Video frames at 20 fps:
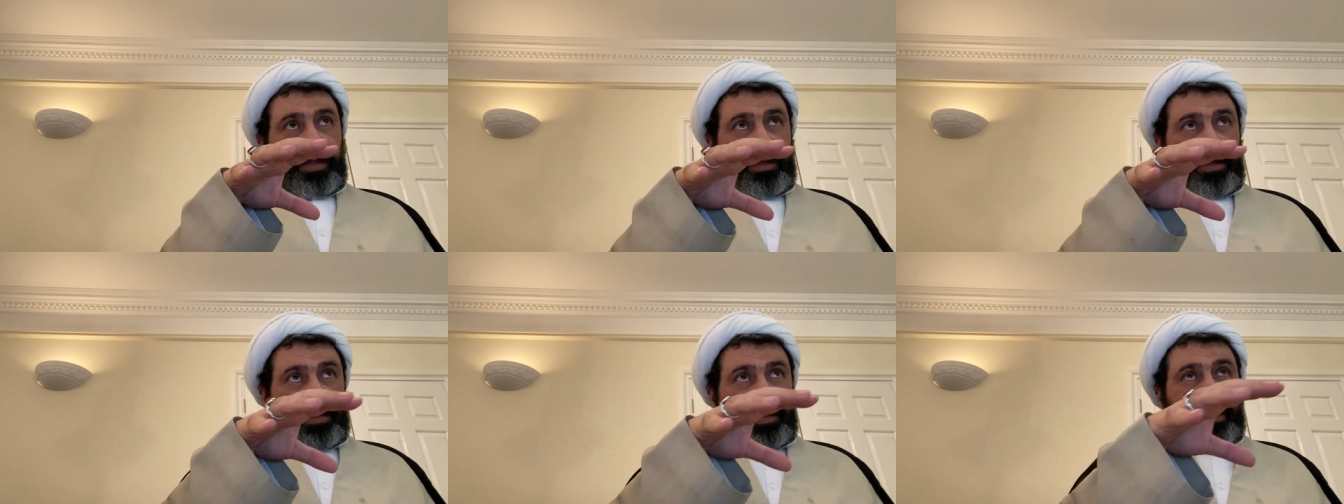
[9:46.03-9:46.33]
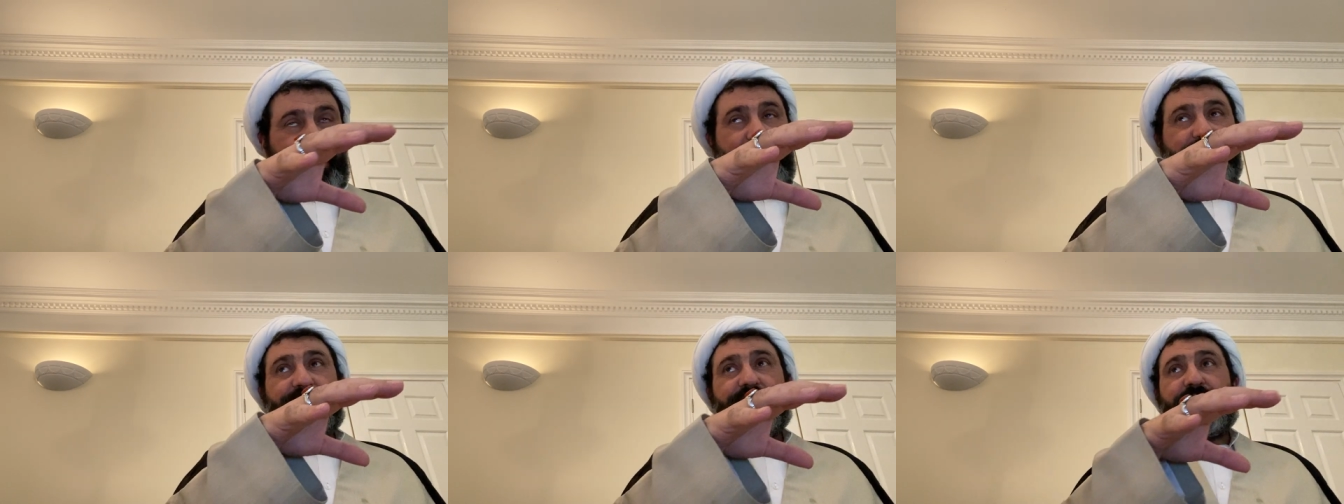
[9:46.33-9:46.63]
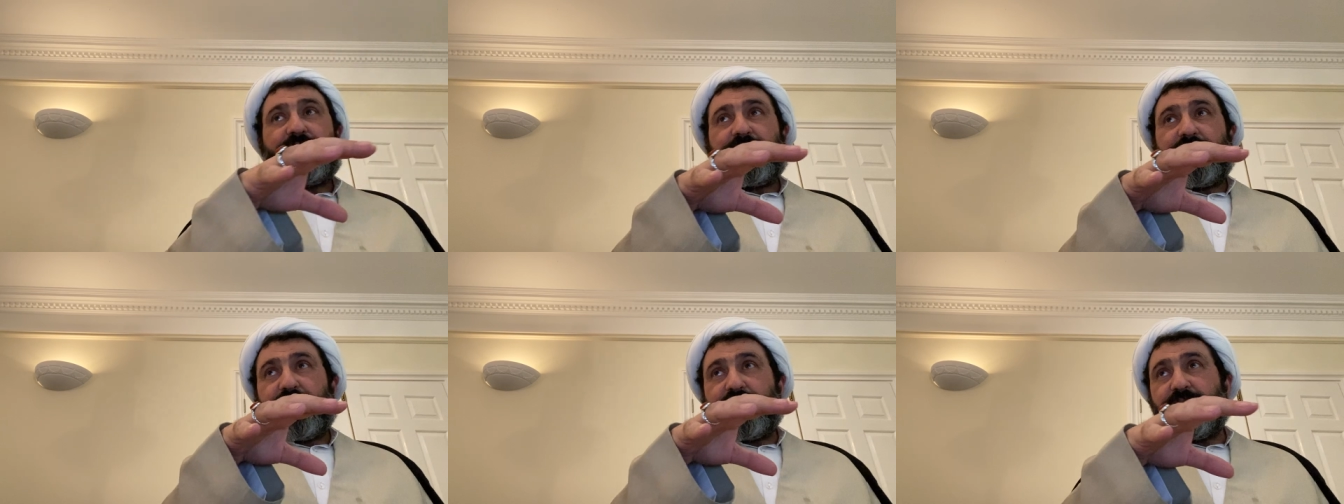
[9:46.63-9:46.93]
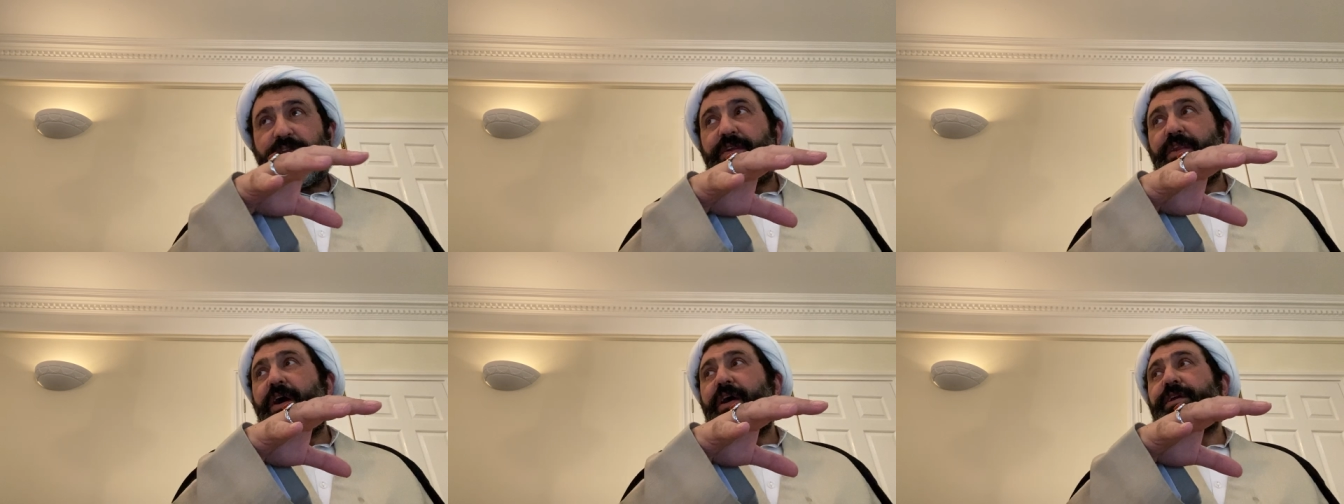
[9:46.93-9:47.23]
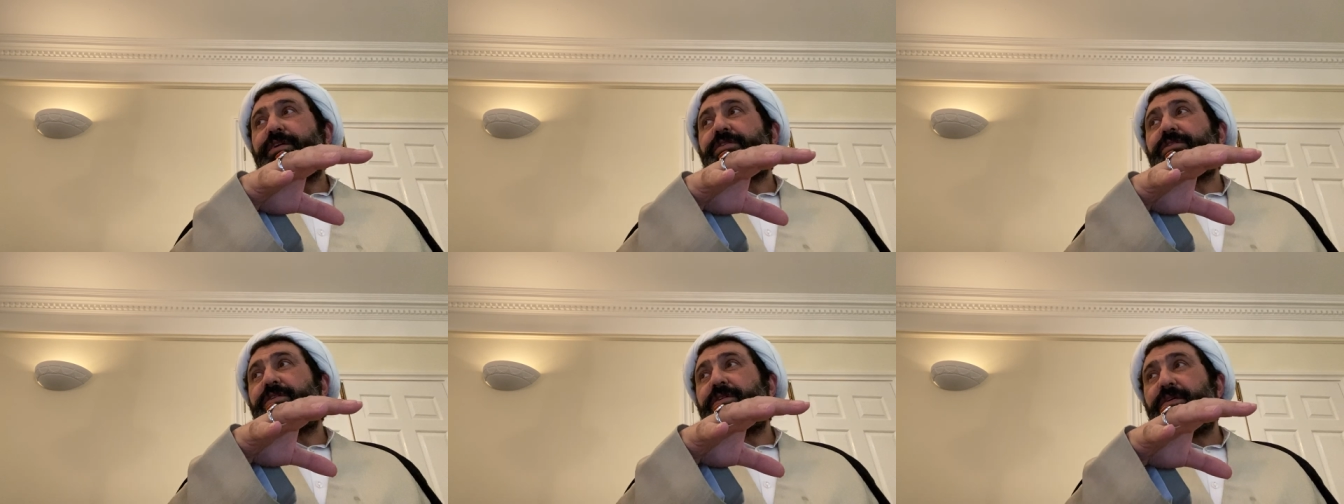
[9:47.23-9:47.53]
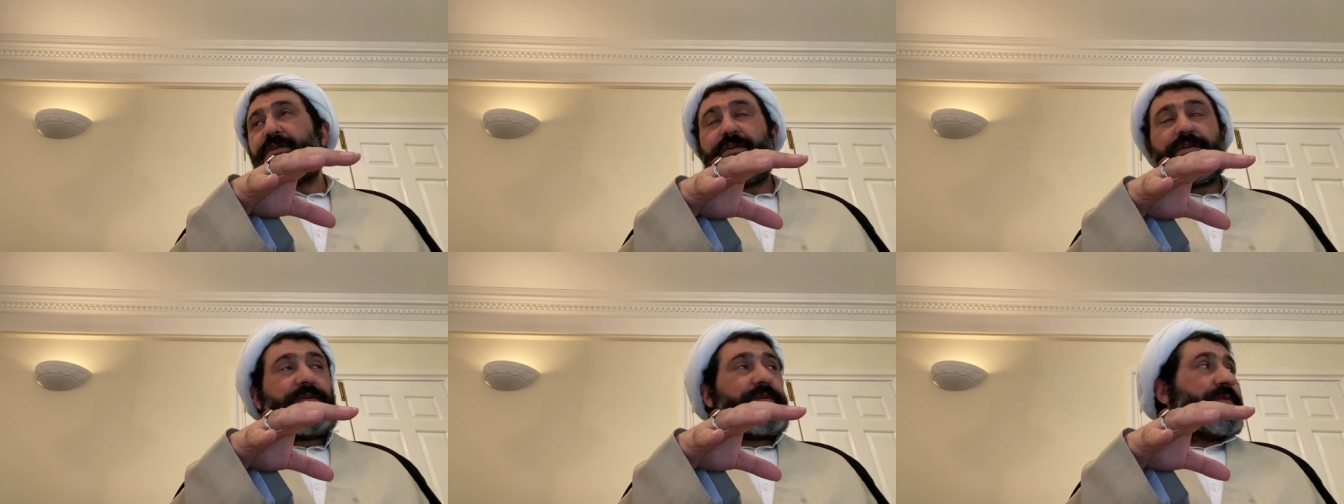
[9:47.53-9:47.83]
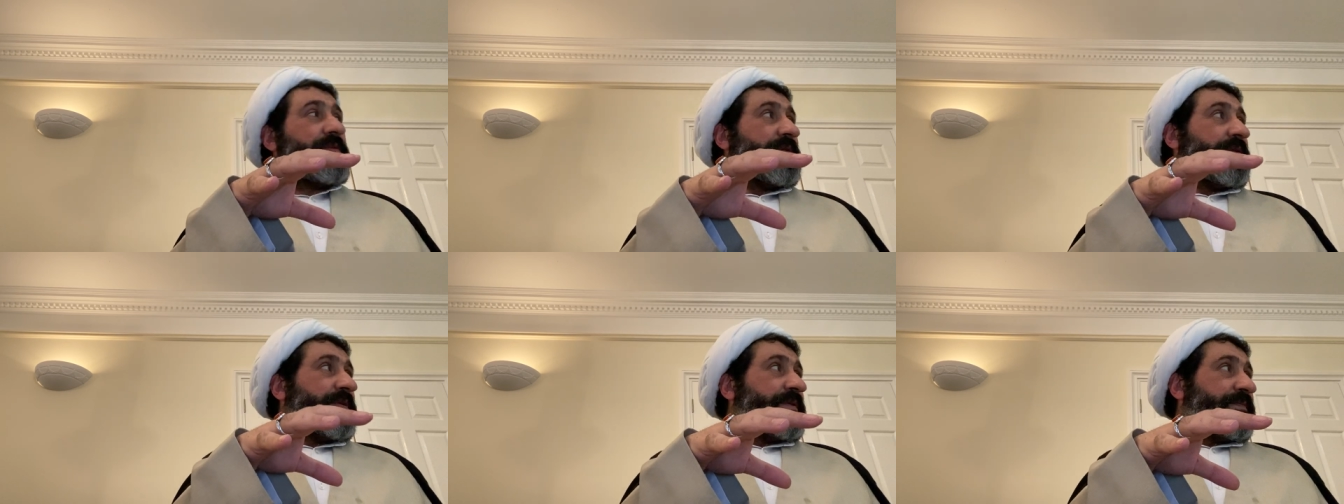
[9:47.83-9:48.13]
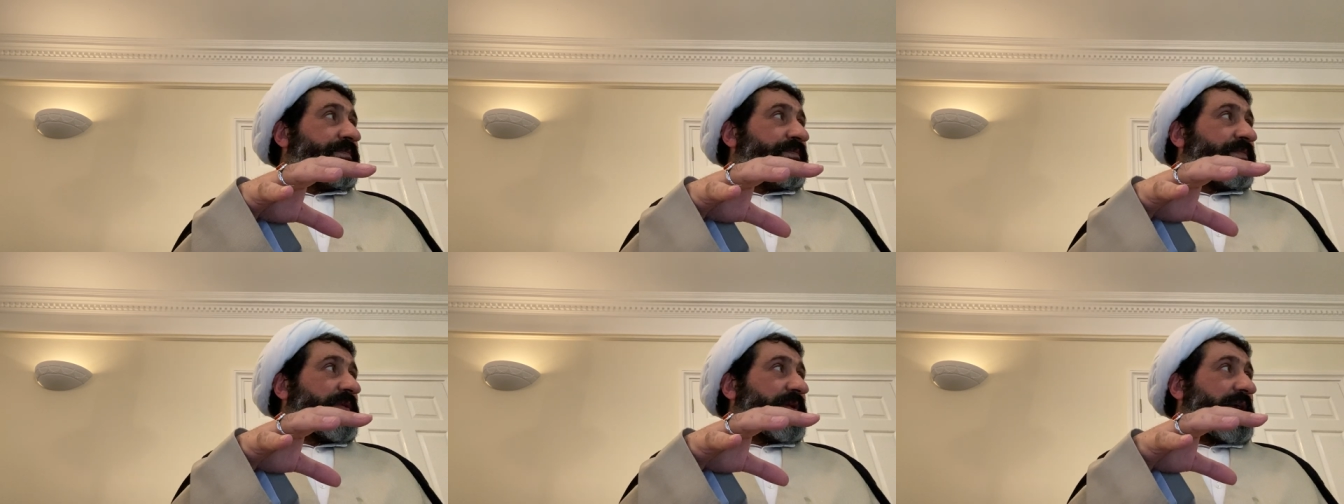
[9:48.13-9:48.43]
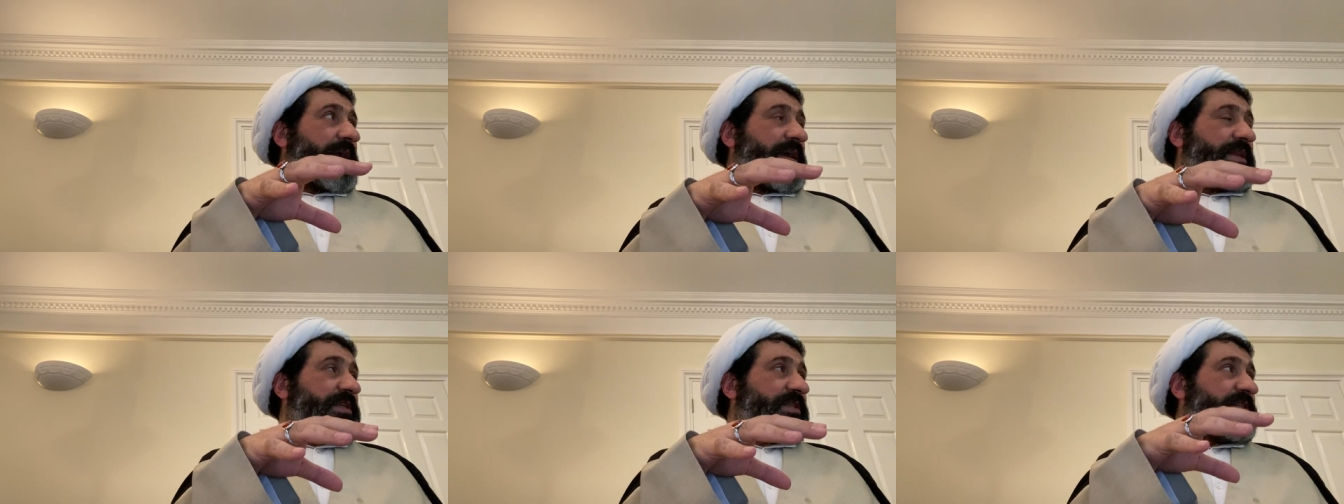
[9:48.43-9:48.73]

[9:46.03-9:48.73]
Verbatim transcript: traveling in the night, and